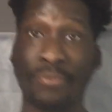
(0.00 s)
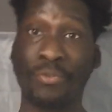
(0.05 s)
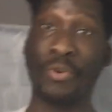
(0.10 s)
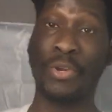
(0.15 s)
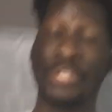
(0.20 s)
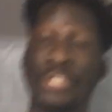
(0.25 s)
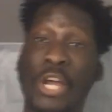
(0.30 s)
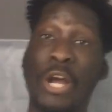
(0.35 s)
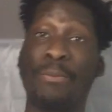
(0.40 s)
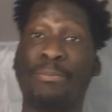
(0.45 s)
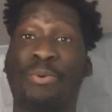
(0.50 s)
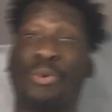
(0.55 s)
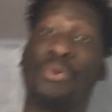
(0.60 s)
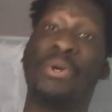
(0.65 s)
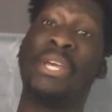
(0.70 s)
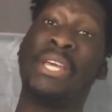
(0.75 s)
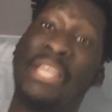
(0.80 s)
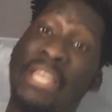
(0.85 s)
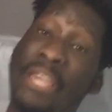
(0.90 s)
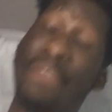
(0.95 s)
For example,
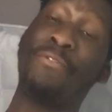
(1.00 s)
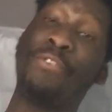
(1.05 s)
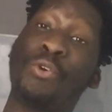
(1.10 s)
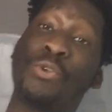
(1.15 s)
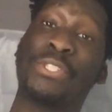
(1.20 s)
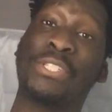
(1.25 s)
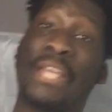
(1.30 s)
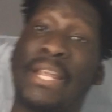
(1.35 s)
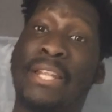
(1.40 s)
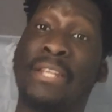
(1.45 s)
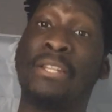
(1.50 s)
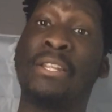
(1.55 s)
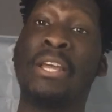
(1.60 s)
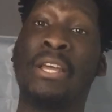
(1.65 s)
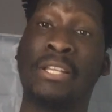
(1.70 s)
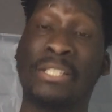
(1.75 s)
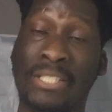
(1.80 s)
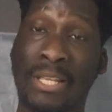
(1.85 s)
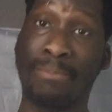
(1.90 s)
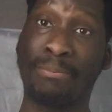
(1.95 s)
if you're selling
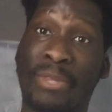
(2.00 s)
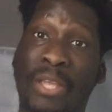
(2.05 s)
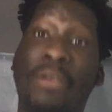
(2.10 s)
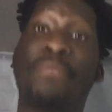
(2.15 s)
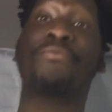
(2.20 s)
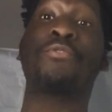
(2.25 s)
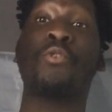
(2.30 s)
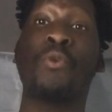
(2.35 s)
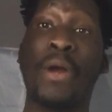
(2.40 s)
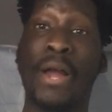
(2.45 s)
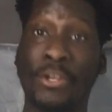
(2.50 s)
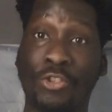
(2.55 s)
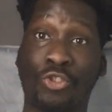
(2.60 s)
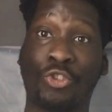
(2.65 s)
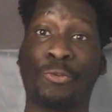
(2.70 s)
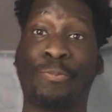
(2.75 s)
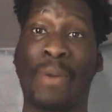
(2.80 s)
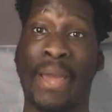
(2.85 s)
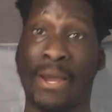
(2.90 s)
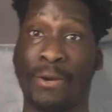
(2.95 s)
something for
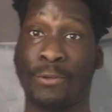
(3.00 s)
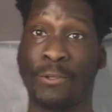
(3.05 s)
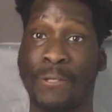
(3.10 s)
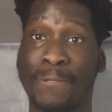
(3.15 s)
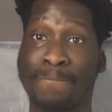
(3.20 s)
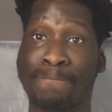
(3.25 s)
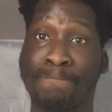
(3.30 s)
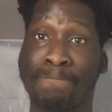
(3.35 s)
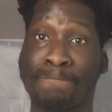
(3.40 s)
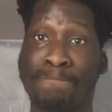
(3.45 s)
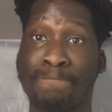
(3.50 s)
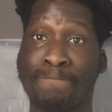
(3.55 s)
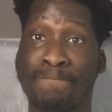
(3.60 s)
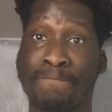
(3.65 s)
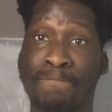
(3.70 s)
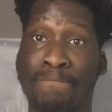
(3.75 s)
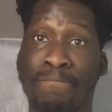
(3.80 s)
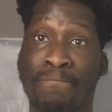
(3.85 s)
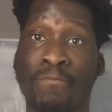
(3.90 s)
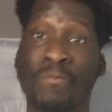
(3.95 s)
£100
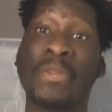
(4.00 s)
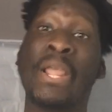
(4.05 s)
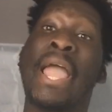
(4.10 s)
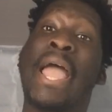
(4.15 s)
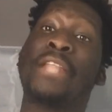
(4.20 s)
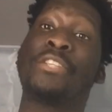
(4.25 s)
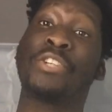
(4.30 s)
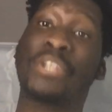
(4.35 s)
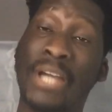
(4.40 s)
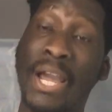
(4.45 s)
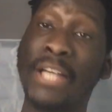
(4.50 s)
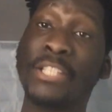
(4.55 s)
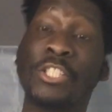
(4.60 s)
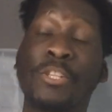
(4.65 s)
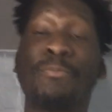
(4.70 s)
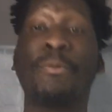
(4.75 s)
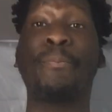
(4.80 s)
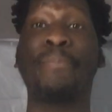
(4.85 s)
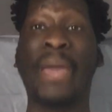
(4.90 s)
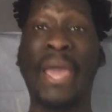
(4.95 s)
and your
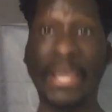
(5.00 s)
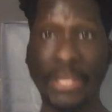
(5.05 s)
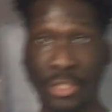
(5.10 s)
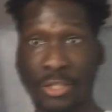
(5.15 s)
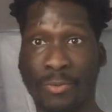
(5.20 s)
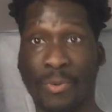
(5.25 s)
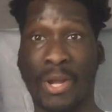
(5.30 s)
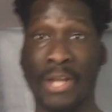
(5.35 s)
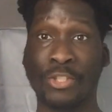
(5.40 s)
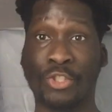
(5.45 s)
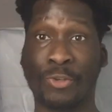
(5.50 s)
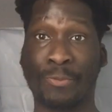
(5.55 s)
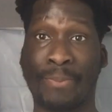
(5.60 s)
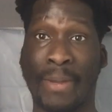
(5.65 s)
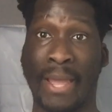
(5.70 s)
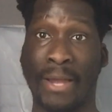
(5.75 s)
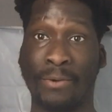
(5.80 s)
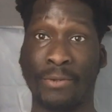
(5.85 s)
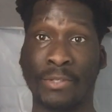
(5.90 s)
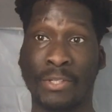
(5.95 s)
customer pays you
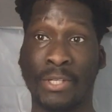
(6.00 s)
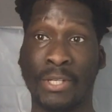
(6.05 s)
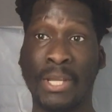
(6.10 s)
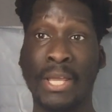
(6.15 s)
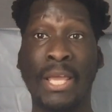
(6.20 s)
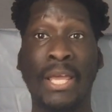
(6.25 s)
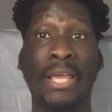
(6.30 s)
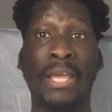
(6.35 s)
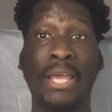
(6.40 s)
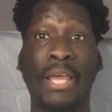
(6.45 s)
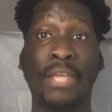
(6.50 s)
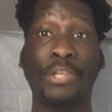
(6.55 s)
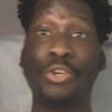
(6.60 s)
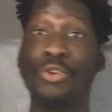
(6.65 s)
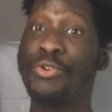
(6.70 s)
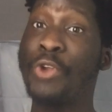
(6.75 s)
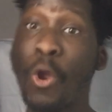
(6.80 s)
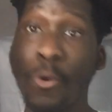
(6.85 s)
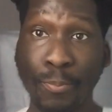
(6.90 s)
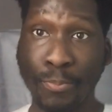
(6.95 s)
£100,
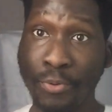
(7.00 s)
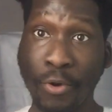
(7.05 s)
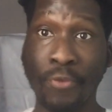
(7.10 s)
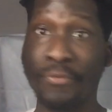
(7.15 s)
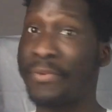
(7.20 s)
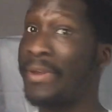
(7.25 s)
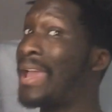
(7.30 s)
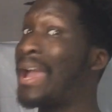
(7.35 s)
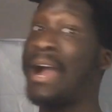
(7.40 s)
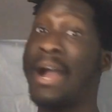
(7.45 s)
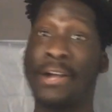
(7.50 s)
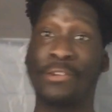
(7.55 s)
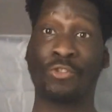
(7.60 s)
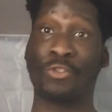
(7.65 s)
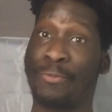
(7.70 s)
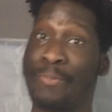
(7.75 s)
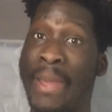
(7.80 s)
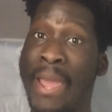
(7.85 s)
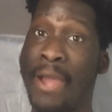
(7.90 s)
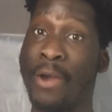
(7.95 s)
you don't profit
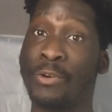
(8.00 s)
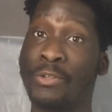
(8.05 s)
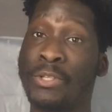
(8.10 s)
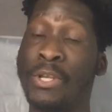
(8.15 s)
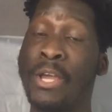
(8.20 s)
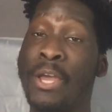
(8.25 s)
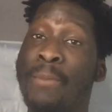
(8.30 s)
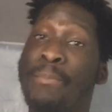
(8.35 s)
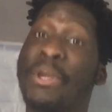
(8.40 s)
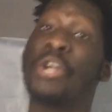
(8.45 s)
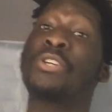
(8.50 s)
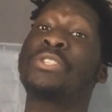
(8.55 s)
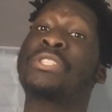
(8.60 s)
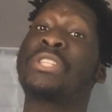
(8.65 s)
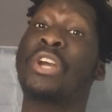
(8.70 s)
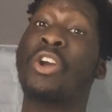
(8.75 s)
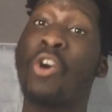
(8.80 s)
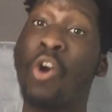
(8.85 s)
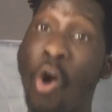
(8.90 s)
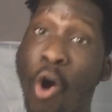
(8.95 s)
£100 because
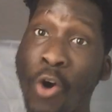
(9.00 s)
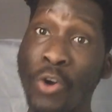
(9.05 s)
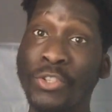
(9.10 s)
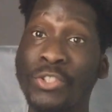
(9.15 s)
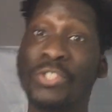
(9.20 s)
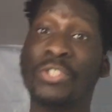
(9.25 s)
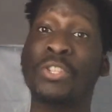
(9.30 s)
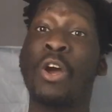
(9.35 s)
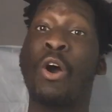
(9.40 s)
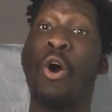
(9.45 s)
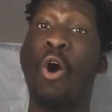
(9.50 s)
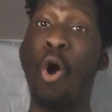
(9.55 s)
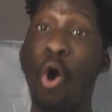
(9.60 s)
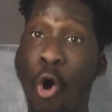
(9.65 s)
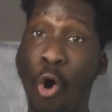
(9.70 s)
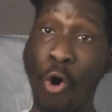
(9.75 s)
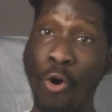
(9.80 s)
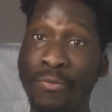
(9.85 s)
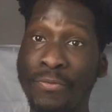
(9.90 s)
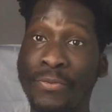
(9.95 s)
the cost
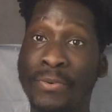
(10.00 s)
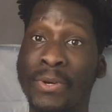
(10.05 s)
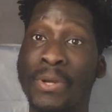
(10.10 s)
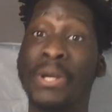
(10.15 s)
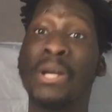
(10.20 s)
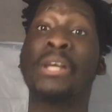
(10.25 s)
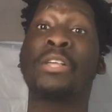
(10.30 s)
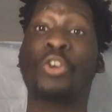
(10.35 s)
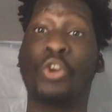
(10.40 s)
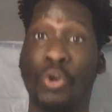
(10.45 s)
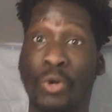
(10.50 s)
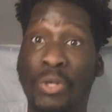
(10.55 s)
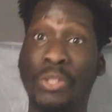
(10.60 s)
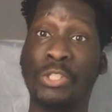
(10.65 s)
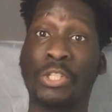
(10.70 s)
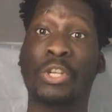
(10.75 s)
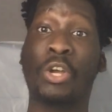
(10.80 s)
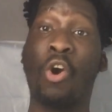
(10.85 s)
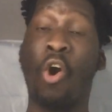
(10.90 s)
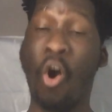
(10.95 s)
of
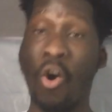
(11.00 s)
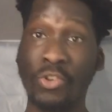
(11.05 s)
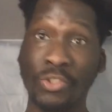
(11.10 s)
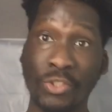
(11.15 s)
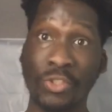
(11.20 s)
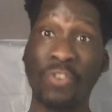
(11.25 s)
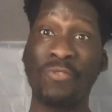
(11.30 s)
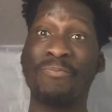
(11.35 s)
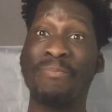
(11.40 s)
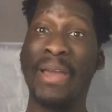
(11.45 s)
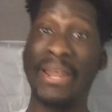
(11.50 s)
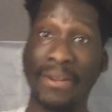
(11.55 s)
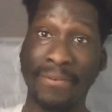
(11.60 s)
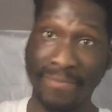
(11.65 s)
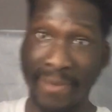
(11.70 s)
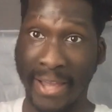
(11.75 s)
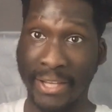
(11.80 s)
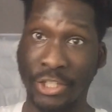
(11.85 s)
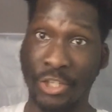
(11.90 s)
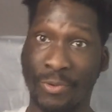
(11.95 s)
goods, cost of
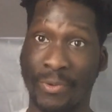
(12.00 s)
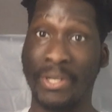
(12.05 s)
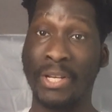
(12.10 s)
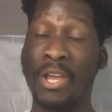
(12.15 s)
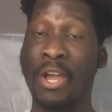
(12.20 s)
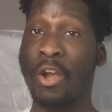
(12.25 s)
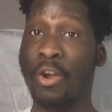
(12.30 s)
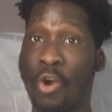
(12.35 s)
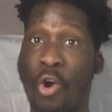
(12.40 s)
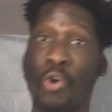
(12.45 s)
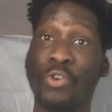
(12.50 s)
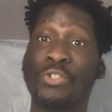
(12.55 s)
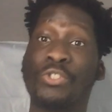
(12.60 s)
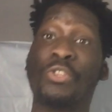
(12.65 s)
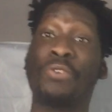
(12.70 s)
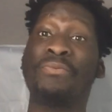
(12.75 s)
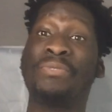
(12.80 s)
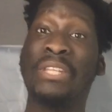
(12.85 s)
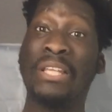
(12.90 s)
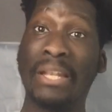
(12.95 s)
manufacturing,
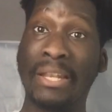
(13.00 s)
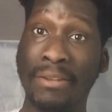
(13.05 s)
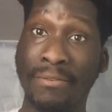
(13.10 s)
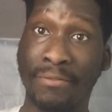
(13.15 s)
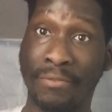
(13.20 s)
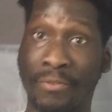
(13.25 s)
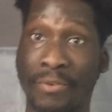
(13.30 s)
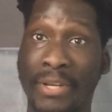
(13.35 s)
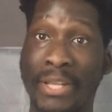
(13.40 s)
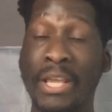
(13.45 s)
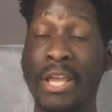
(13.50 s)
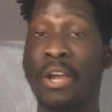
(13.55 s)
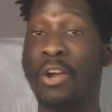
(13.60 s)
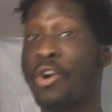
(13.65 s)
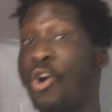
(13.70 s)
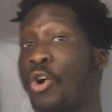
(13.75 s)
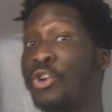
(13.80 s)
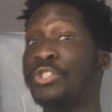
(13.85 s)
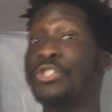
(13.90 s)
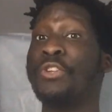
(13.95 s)
cost of delivery,
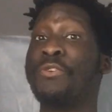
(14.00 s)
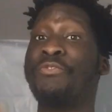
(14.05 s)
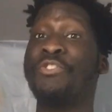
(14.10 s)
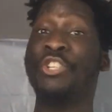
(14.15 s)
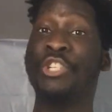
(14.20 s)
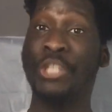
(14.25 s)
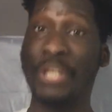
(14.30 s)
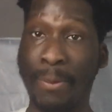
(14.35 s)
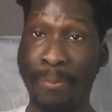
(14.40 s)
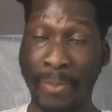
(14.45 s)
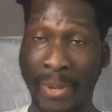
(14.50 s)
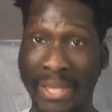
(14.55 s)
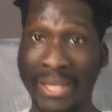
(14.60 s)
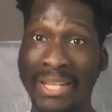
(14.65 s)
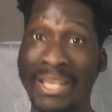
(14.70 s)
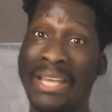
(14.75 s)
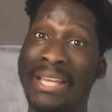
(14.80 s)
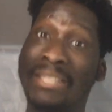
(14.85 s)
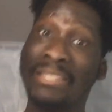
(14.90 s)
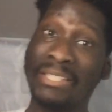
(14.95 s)
cost of
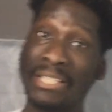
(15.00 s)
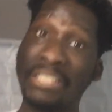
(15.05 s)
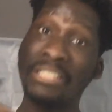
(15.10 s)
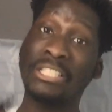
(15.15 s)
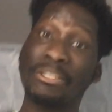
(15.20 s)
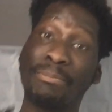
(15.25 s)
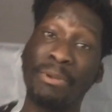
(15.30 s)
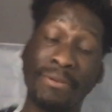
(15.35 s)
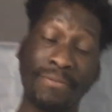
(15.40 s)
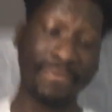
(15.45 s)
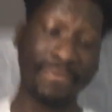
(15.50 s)
shipping need to be